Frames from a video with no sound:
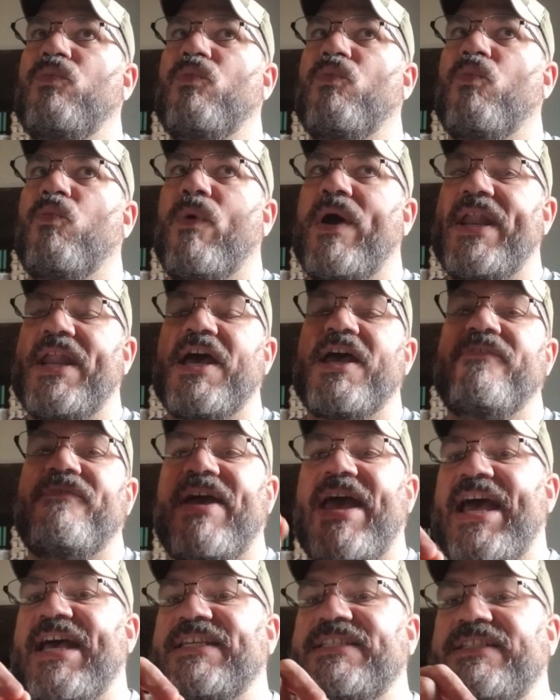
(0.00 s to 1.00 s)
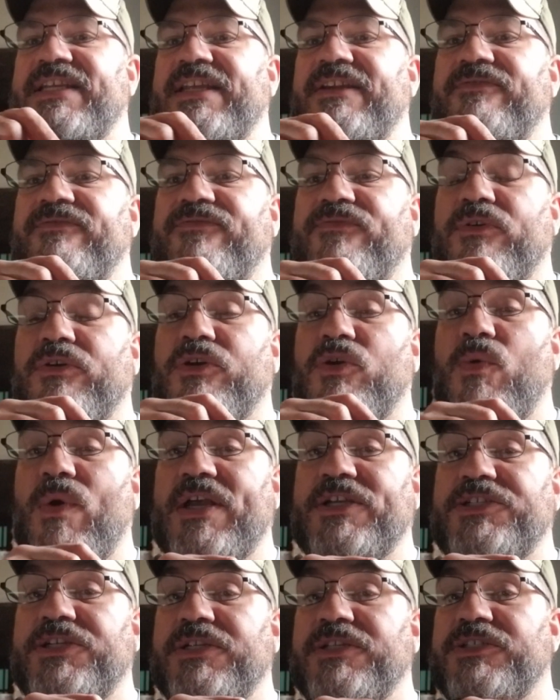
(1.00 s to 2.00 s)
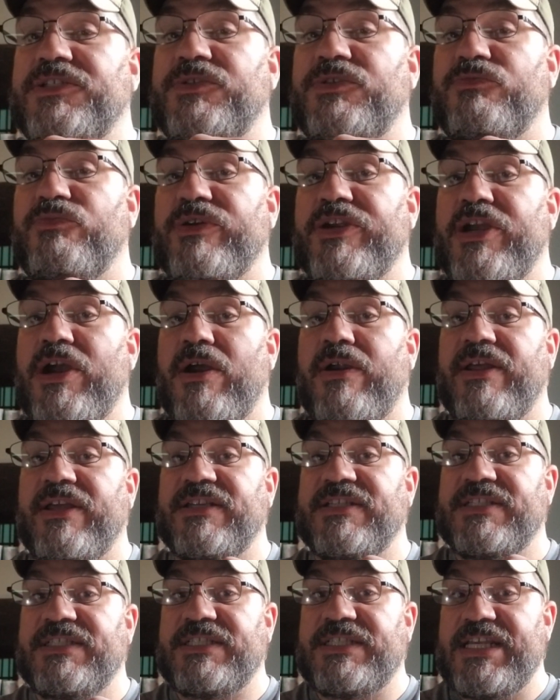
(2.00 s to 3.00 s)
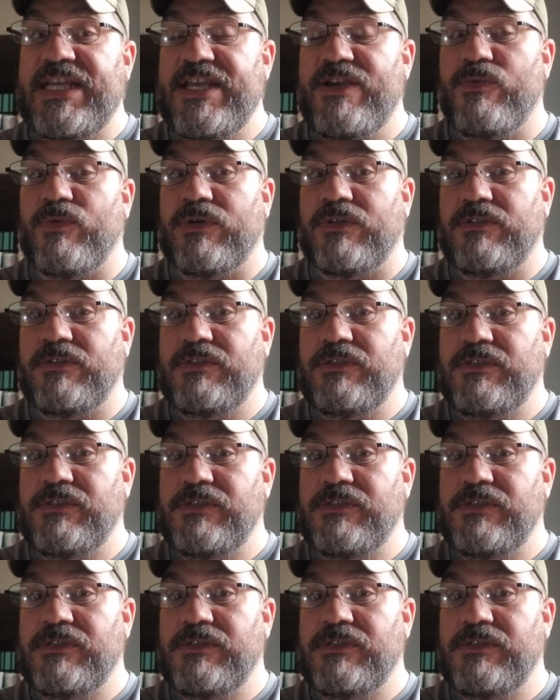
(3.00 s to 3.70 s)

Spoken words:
when I've asked it for questions regarding SQL